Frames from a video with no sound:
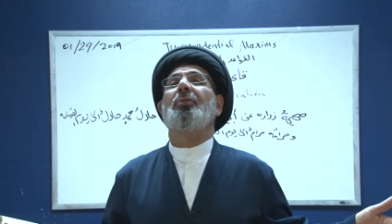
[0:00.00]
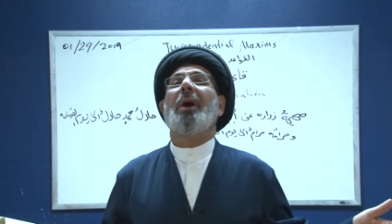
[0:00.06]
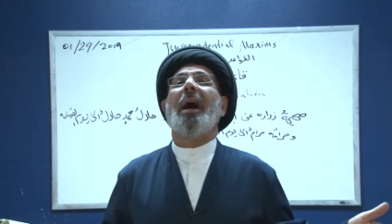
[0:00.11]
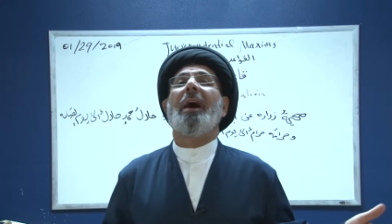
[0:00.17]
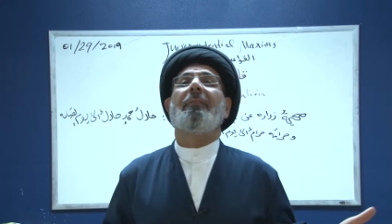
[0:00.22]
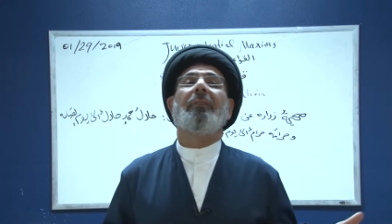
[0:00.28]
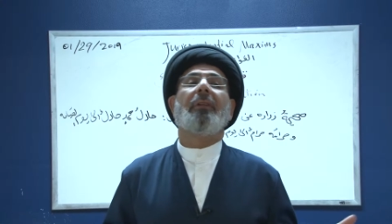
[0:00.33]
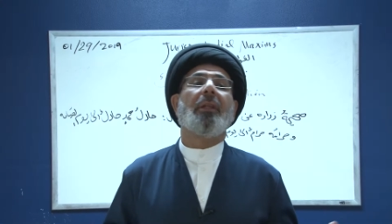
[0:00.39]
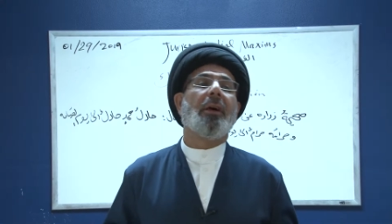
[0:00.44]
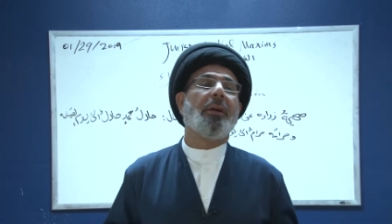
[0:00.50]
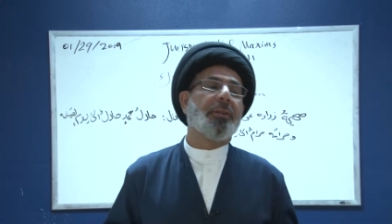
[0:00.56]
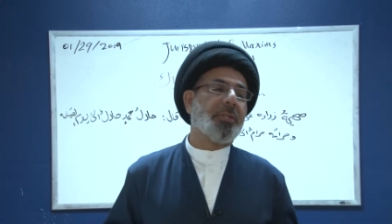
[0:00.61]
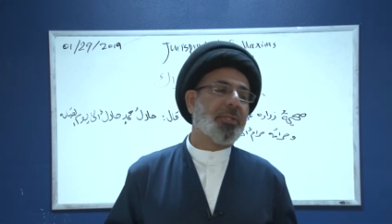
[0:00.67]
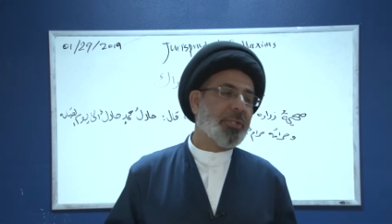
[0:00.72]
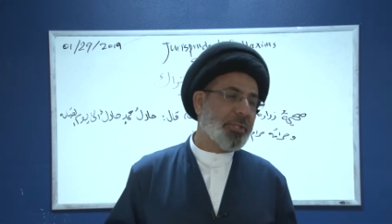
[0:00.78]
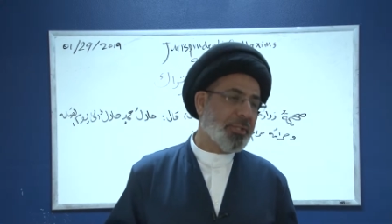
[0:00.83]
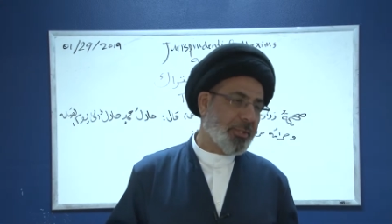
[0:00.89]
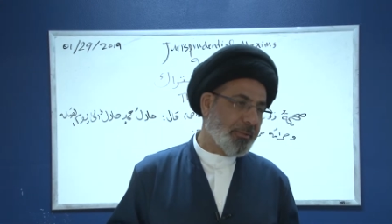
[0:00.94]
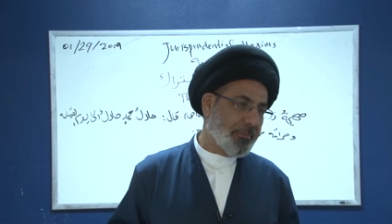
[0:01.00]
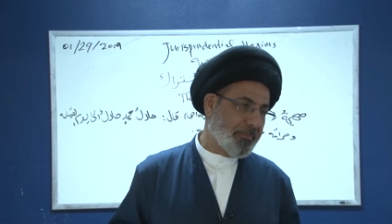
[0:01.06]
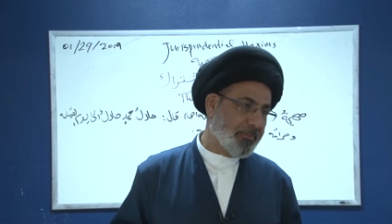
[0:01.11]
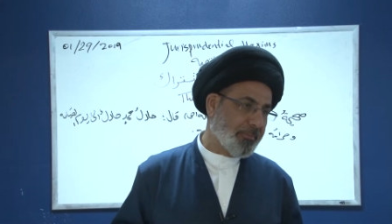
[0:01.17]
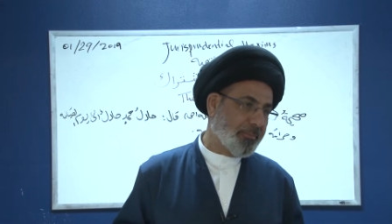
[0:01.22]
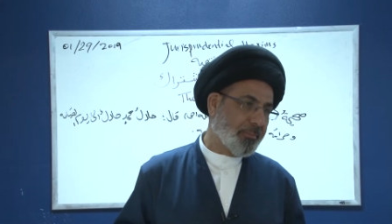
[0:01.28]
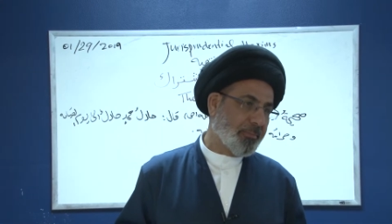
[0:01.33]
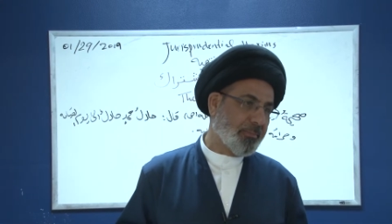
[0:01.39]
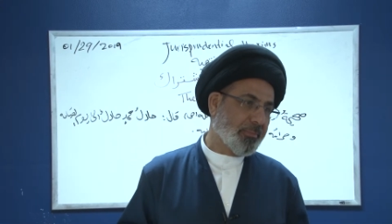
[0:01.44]
have lunch.
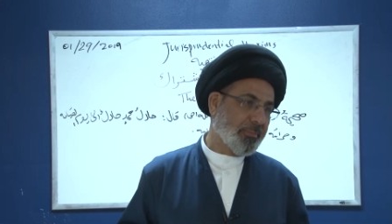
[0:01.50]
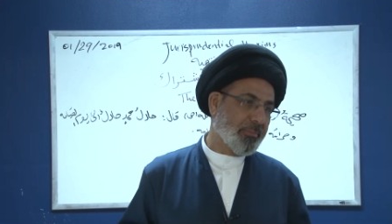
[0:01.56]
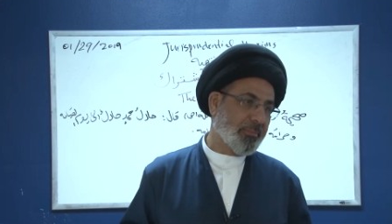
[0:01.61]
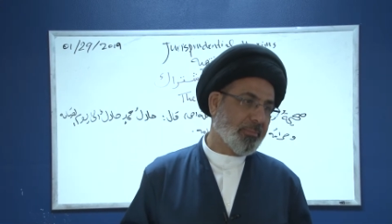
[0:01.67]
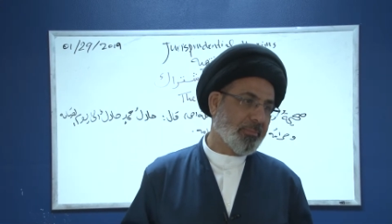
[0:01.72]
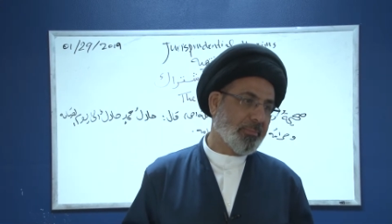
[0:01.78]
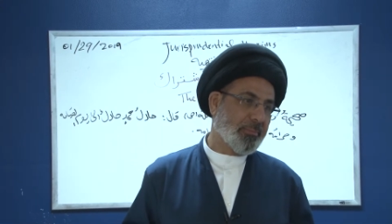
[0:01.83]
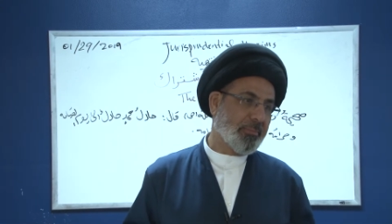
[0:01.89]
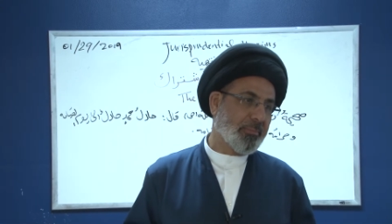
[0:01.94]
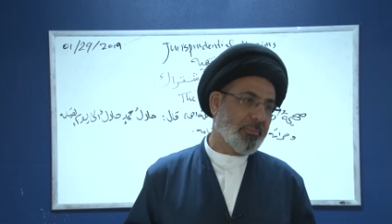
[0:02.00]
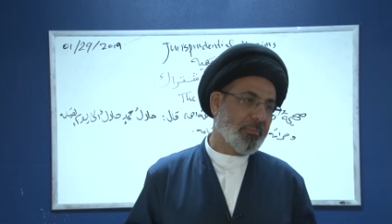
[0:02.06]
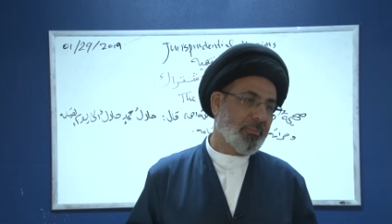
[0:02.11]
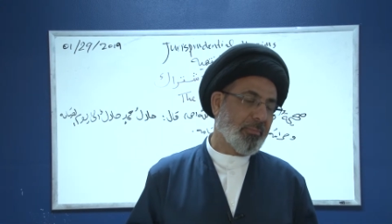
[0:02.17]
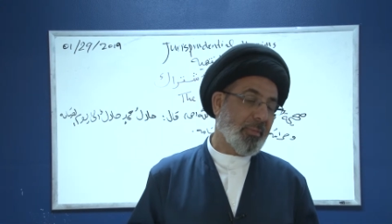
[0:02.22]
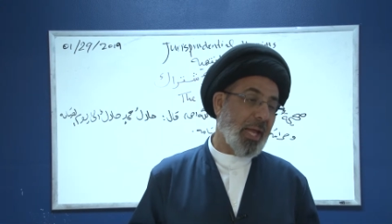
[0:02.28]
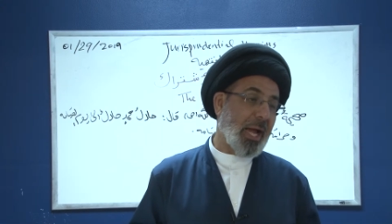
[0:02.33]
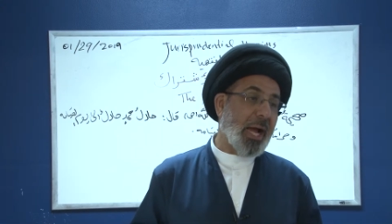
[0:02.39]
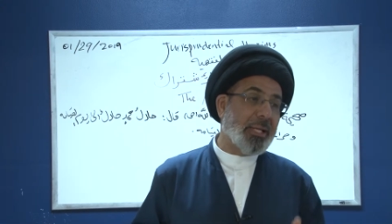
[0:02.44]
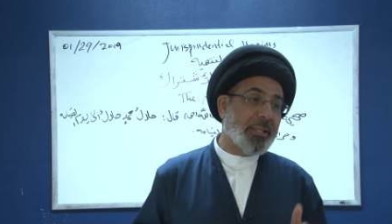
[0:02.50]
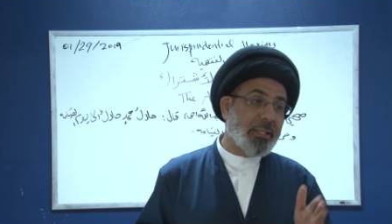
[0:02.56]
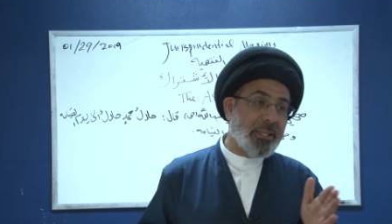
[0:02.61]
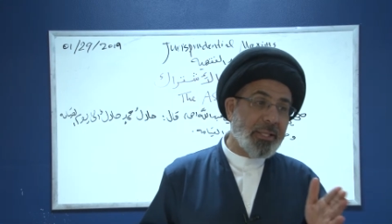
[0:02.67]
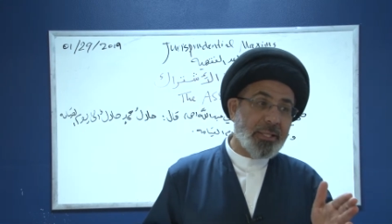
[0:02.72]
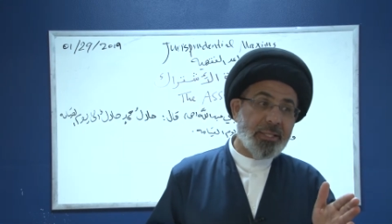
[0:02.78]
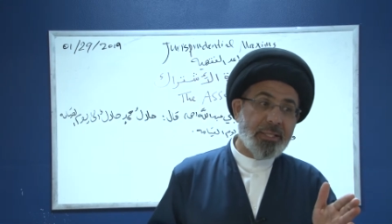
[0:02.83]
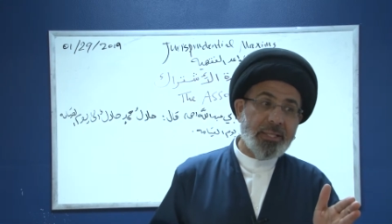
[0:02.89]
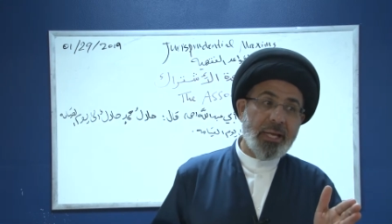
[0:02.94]
I
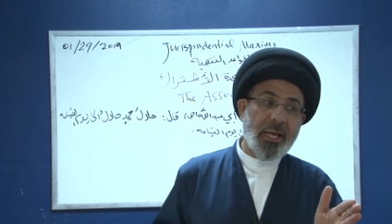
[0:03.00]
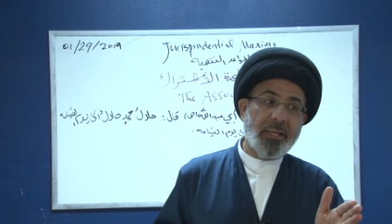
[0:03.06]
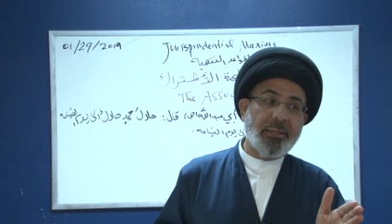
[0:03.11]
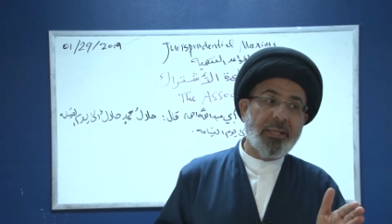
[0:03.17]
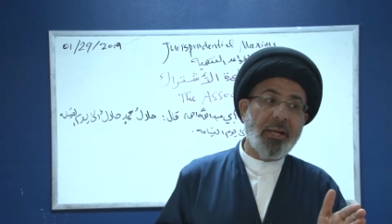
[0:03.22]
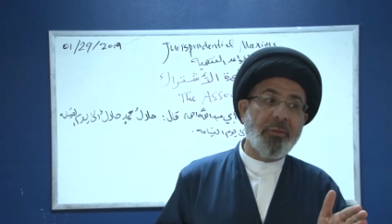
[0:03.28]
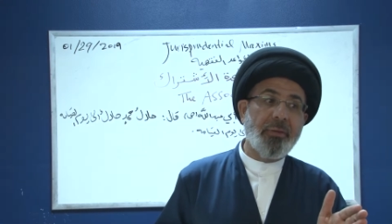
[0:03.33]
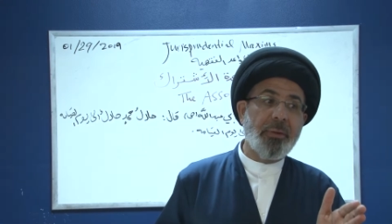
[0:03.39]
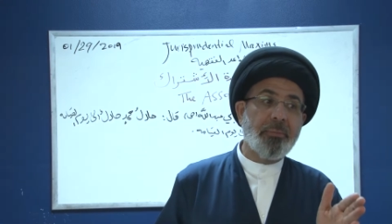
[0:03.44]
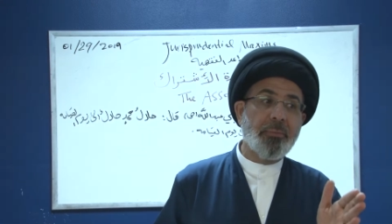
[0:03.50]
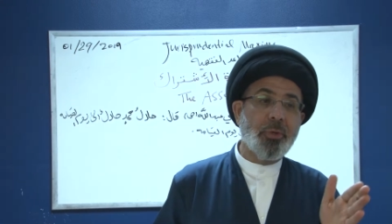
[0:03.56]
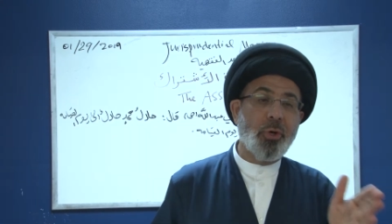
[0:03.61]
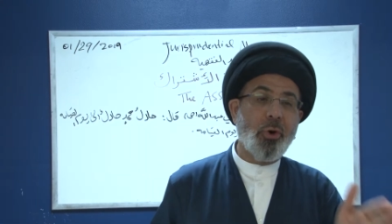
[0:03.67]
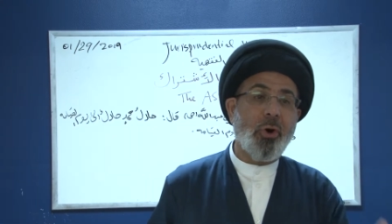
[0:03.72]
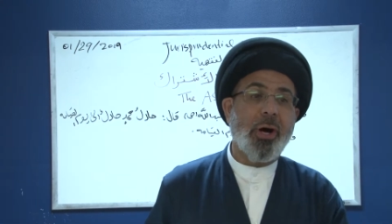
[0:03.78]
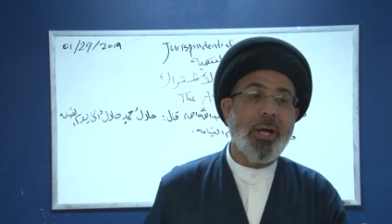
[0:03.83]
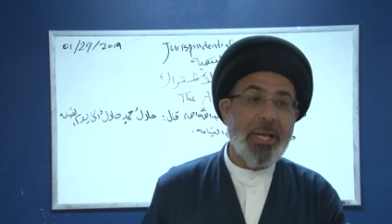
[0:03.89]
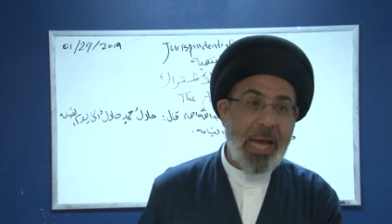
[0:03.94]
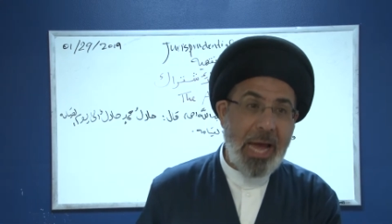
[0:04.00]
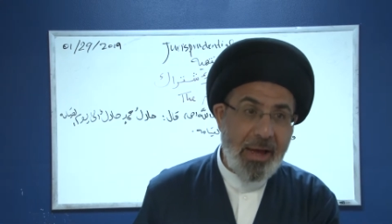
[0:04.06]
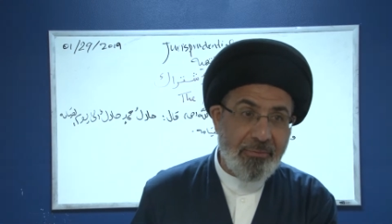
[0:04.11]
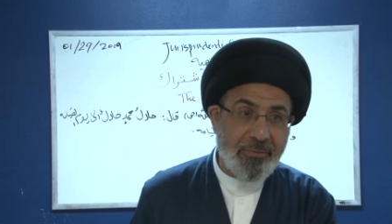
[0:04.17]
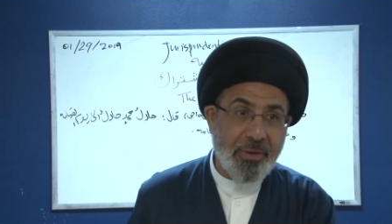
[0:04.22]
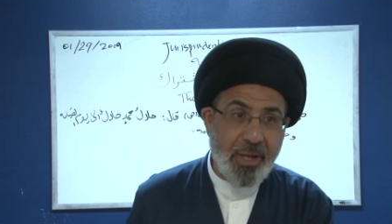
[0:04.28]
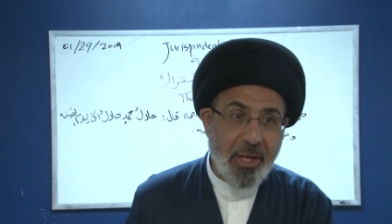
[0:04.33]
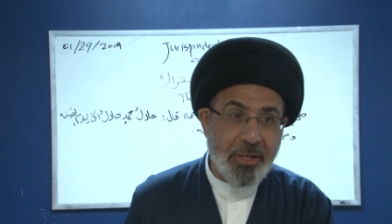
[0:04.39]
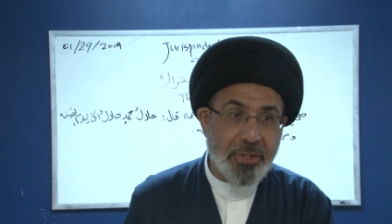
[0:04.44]
didn't tell them go and
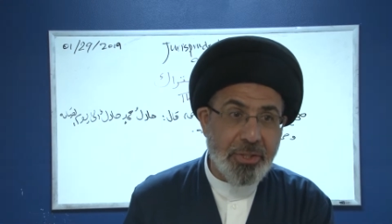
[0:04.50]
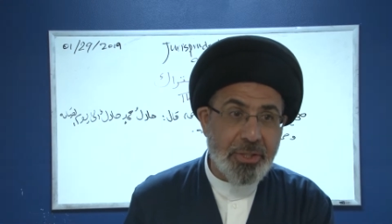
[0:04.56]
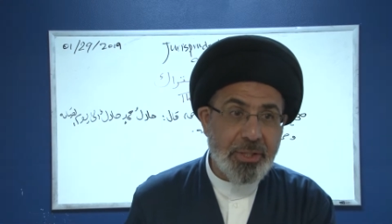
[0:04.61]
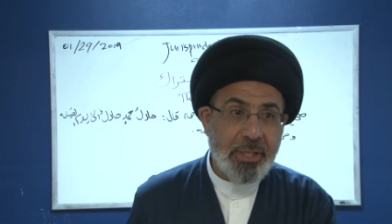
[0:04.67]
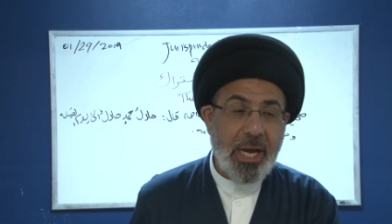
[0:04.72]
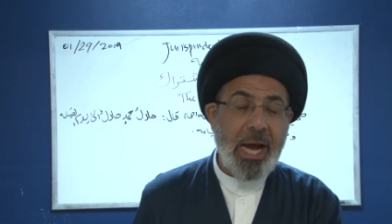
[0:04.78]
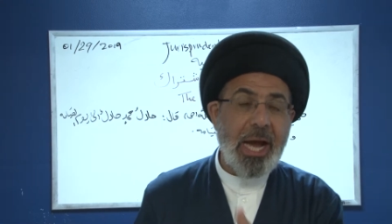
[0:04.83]
have lunch.